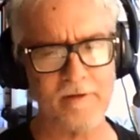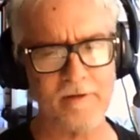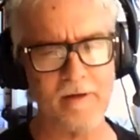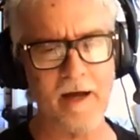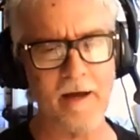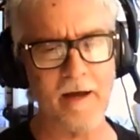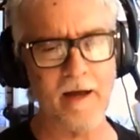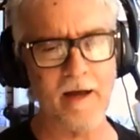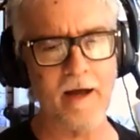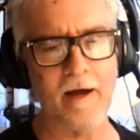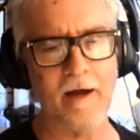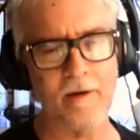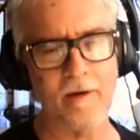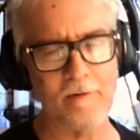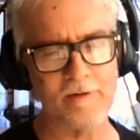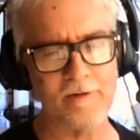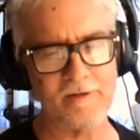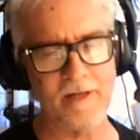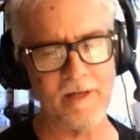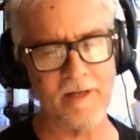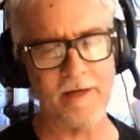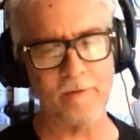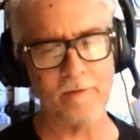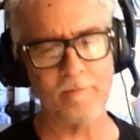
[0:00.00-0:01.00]
I, I,
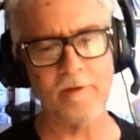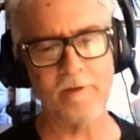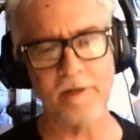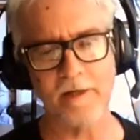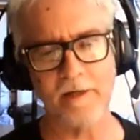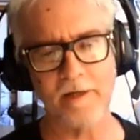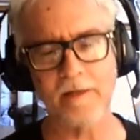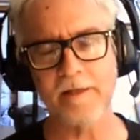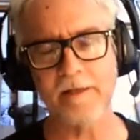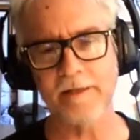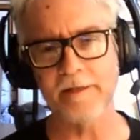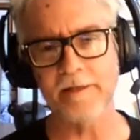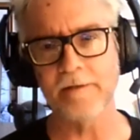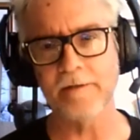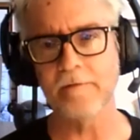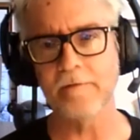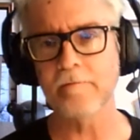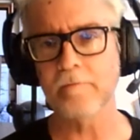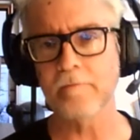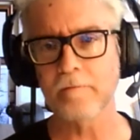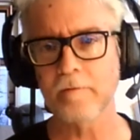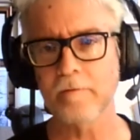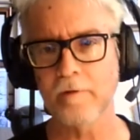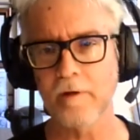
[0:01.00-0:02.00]
always like really clean
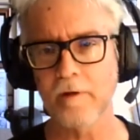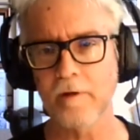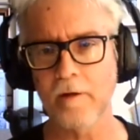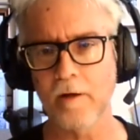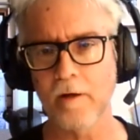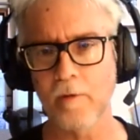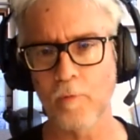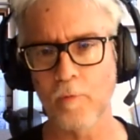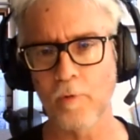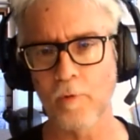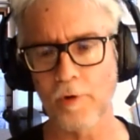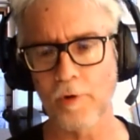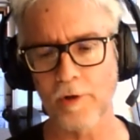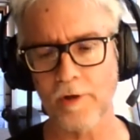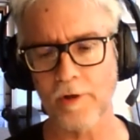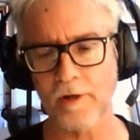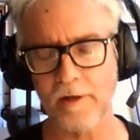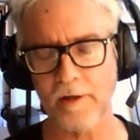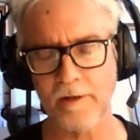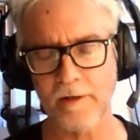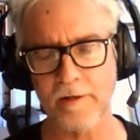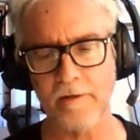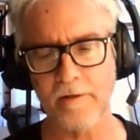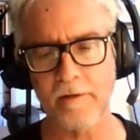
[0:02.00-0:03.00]
work
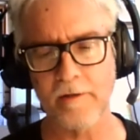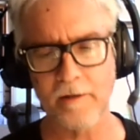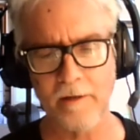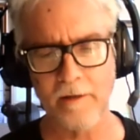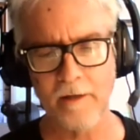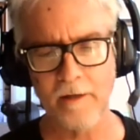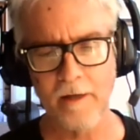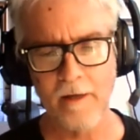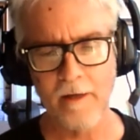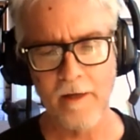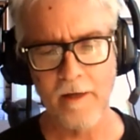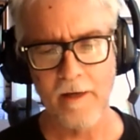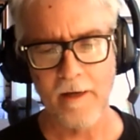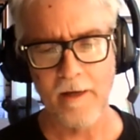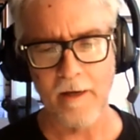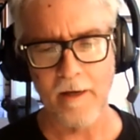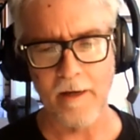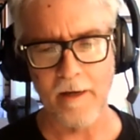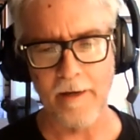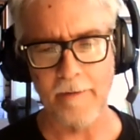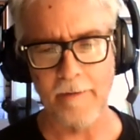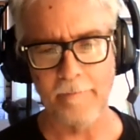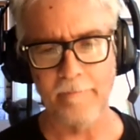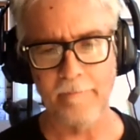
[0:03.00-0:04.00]
and mm-hmm.
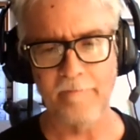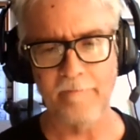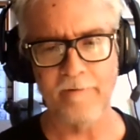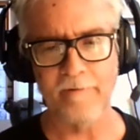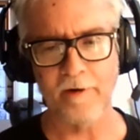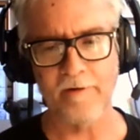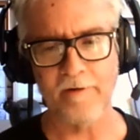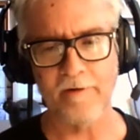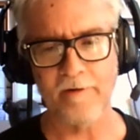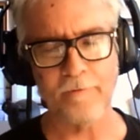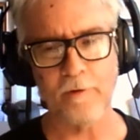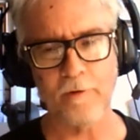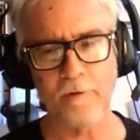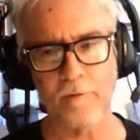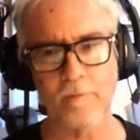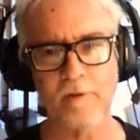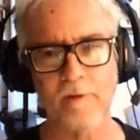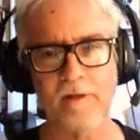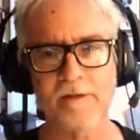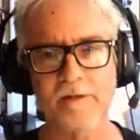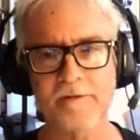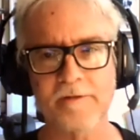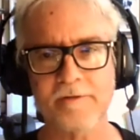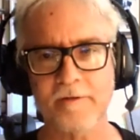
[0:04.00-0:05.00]
um, very
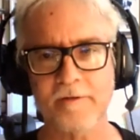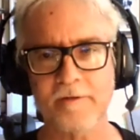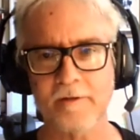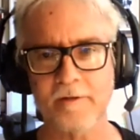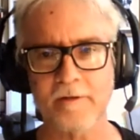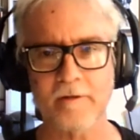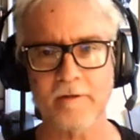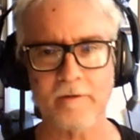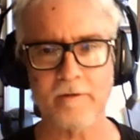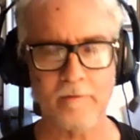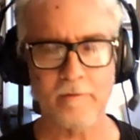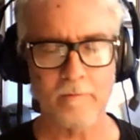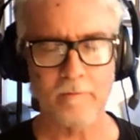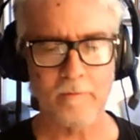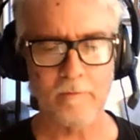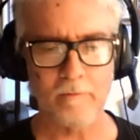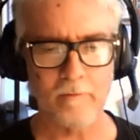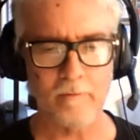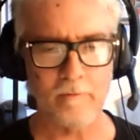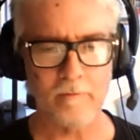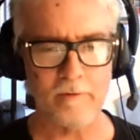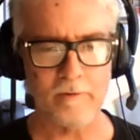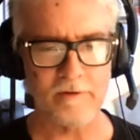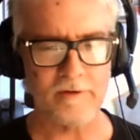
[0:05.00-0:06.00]
photorealistic,
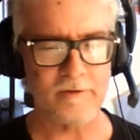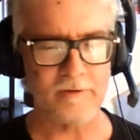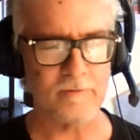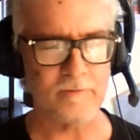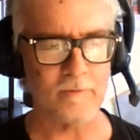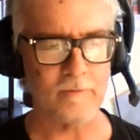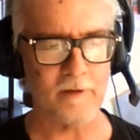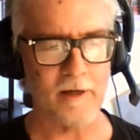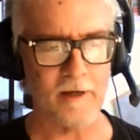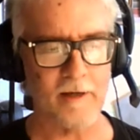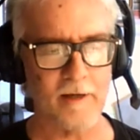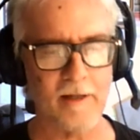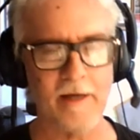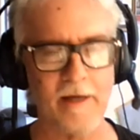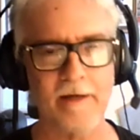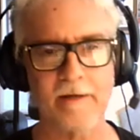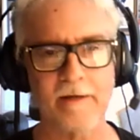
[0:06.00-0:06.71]
which is what I like.